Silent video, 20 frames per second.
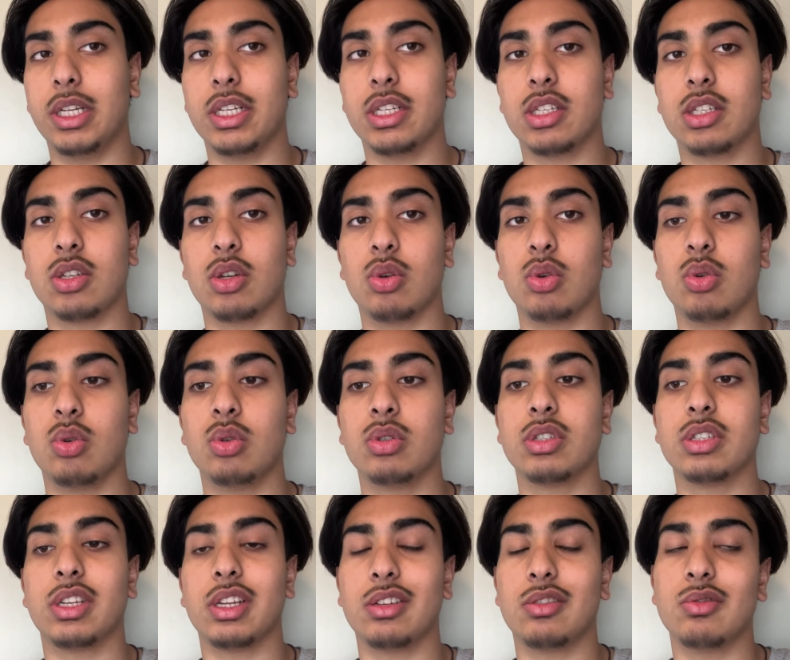So
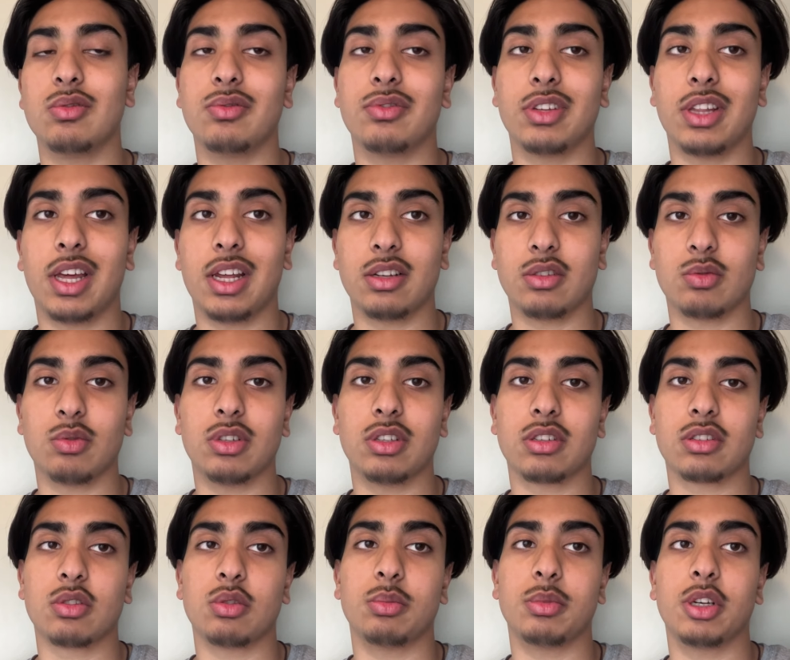stay tuned for that as well. It's
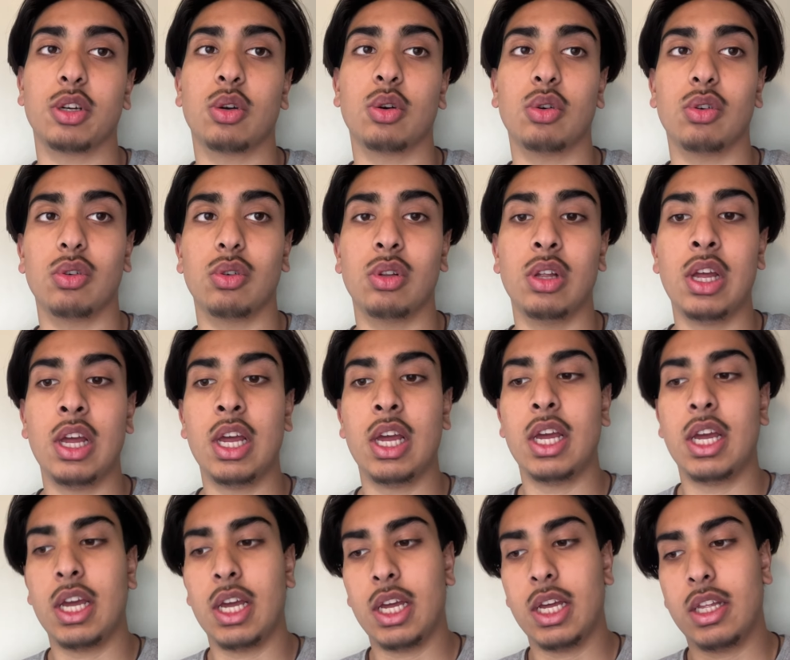going to be a whole,
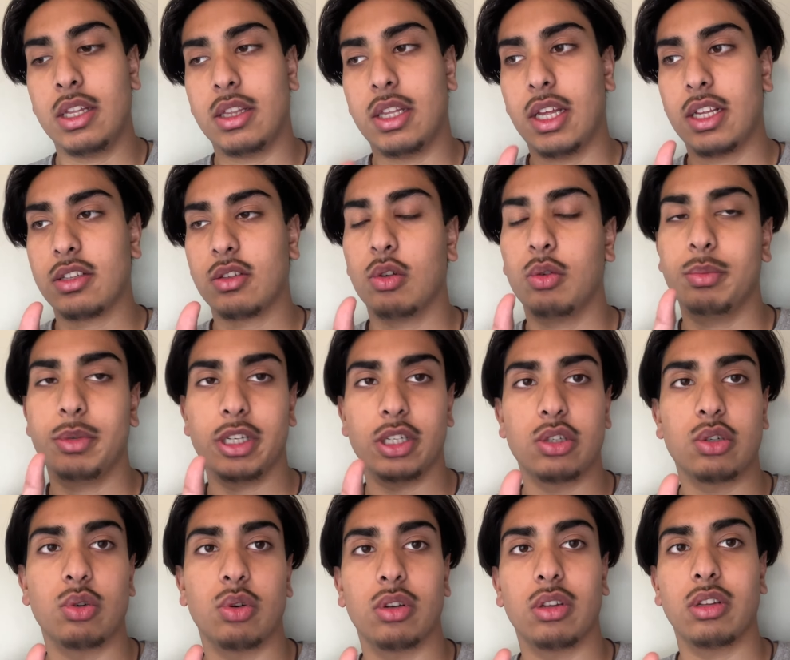that's going to be a
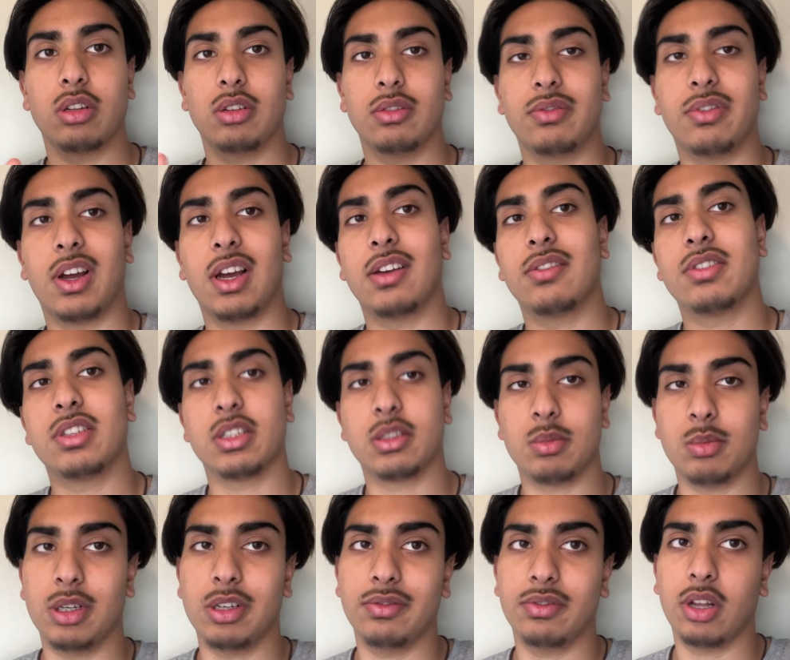short little five, six
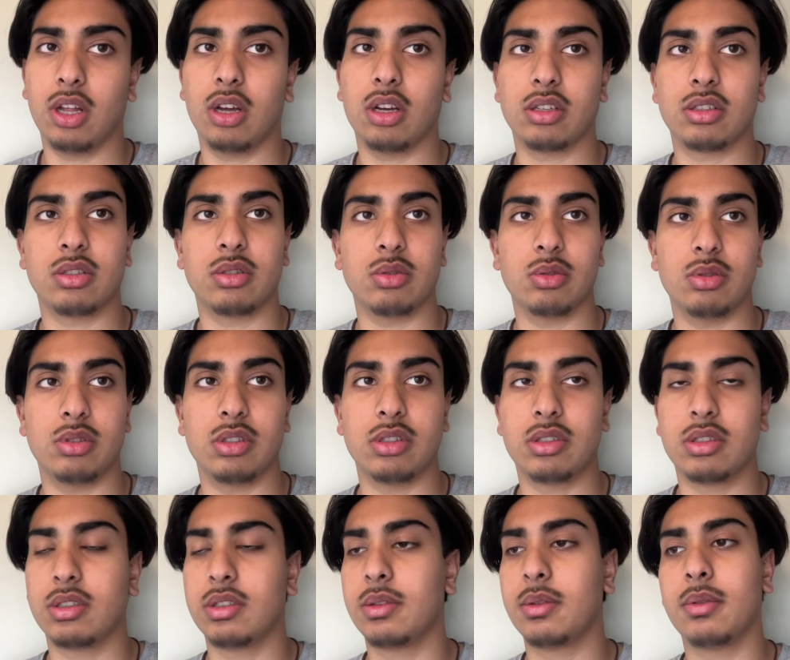minute vlog. So just,
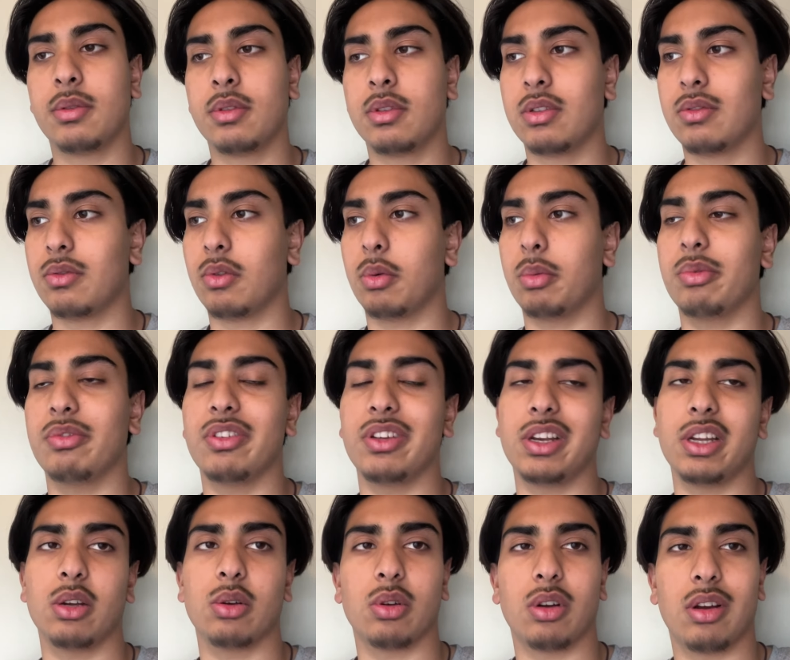or
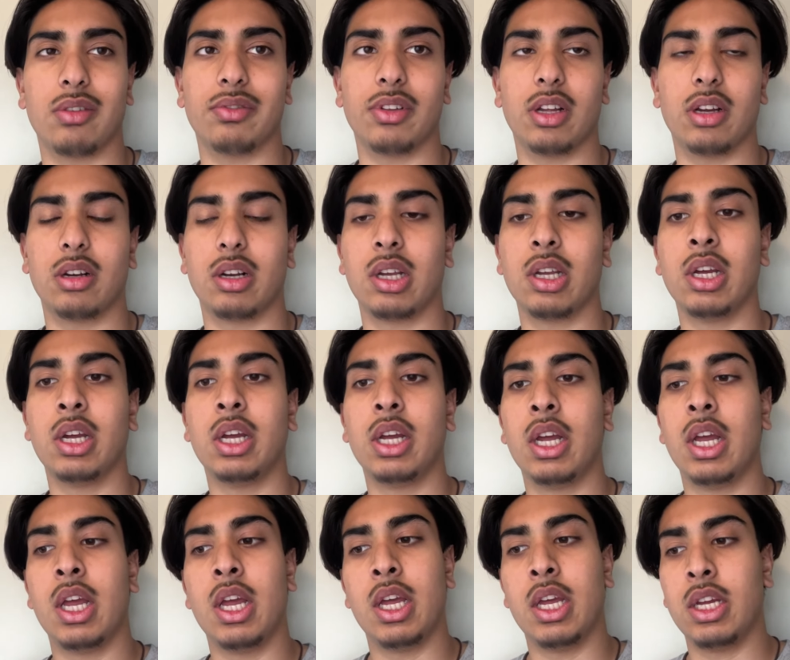video, not vlog.
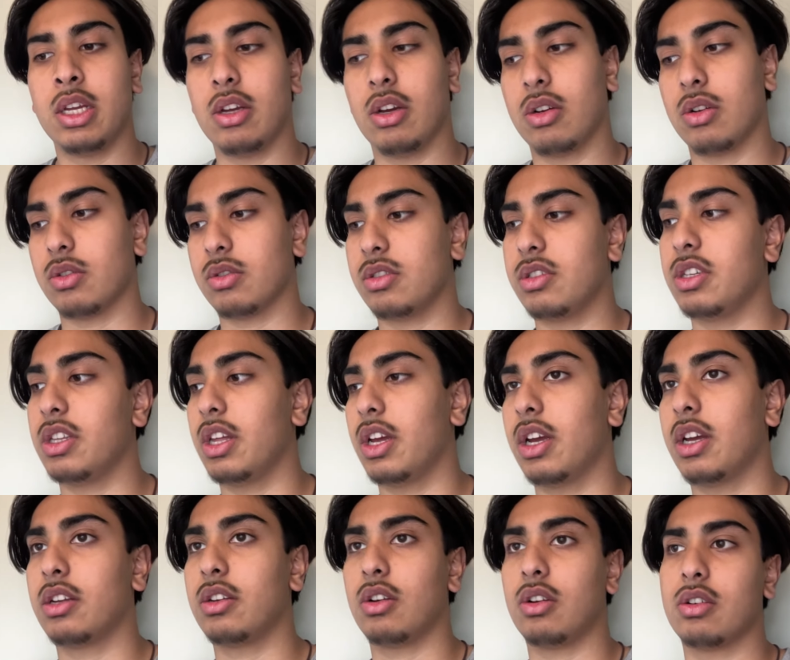Y'all gonna see
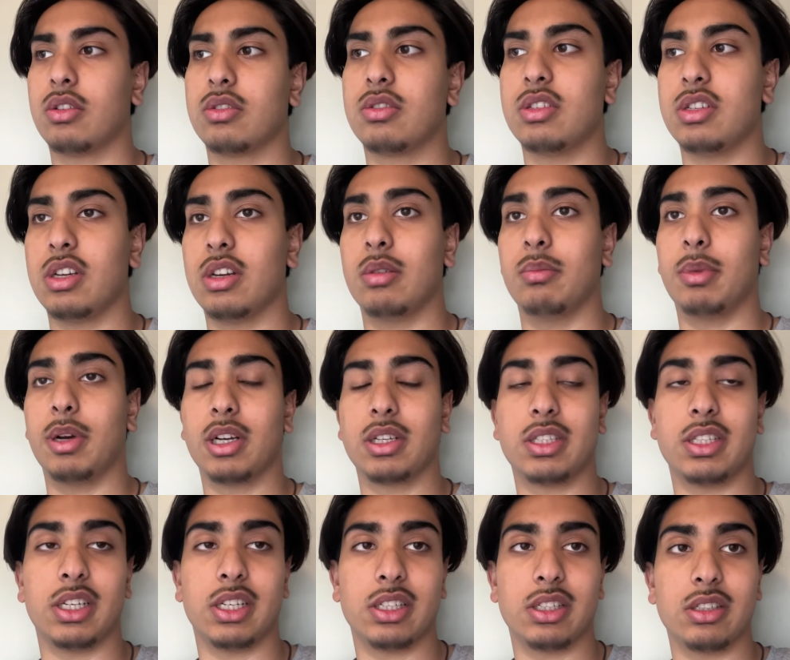that. Y'all gonna see
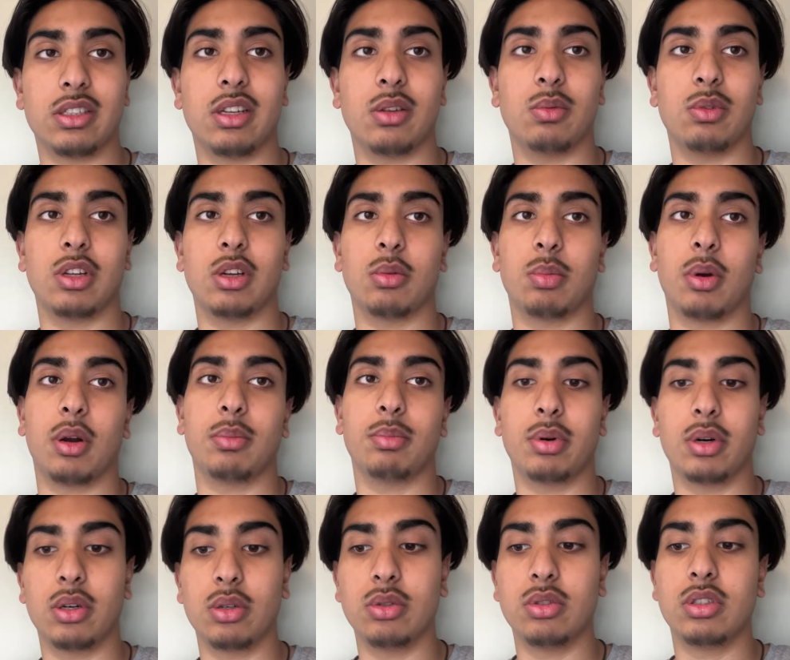unboxing I just did with AirPod
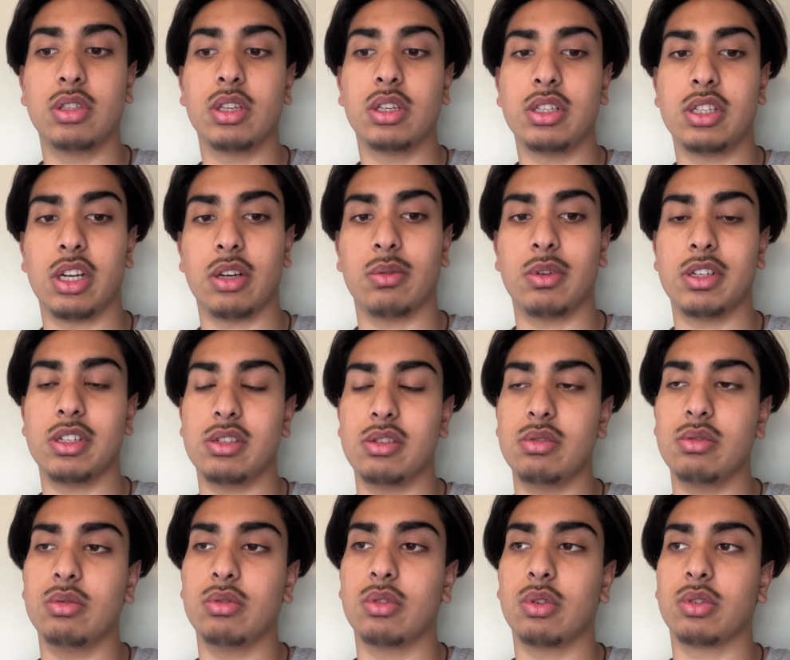Pros. Generation
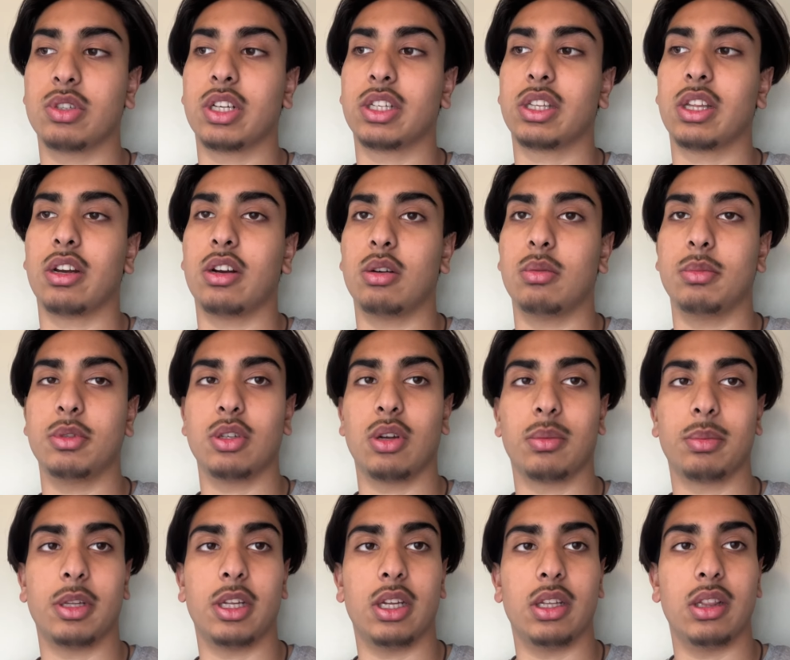2s, go check that out. I'm gonna
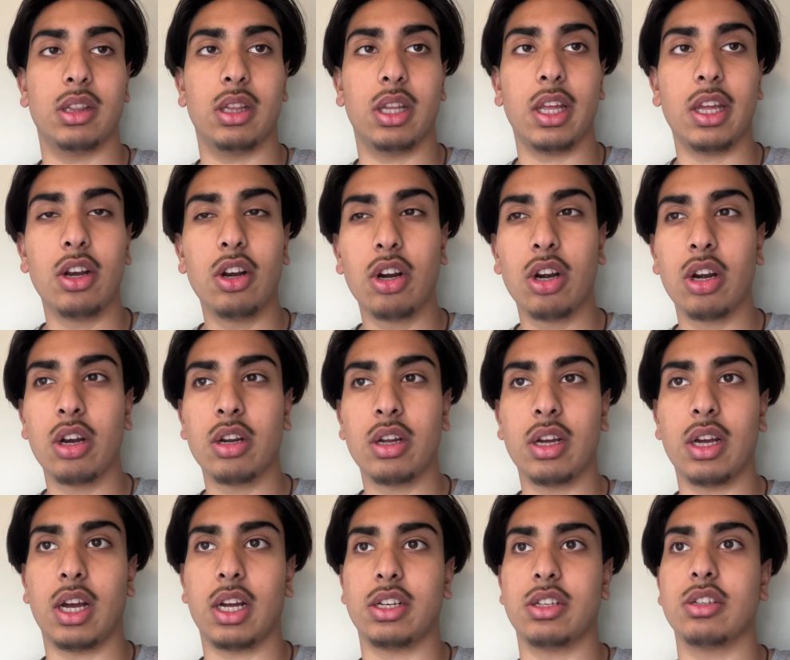drop that later.
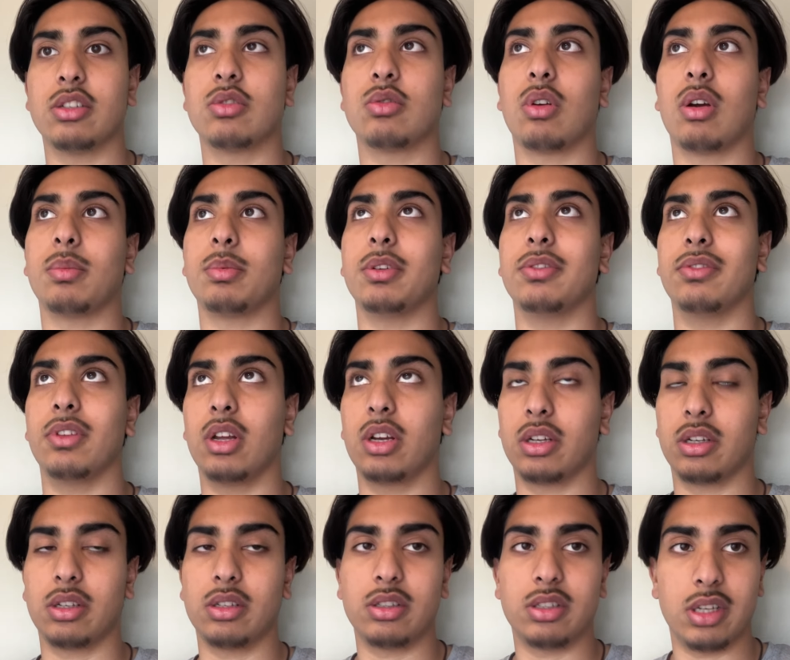I just dropped a vlog
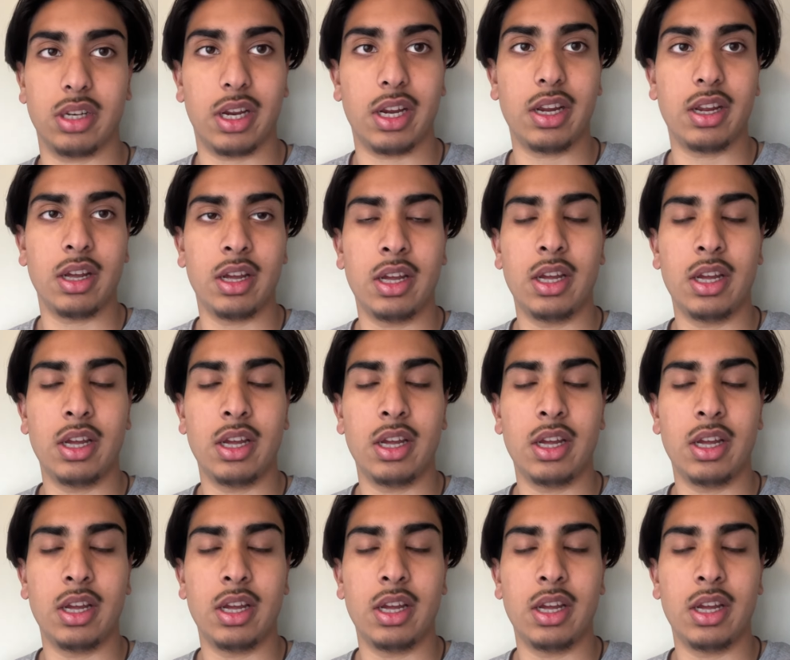today.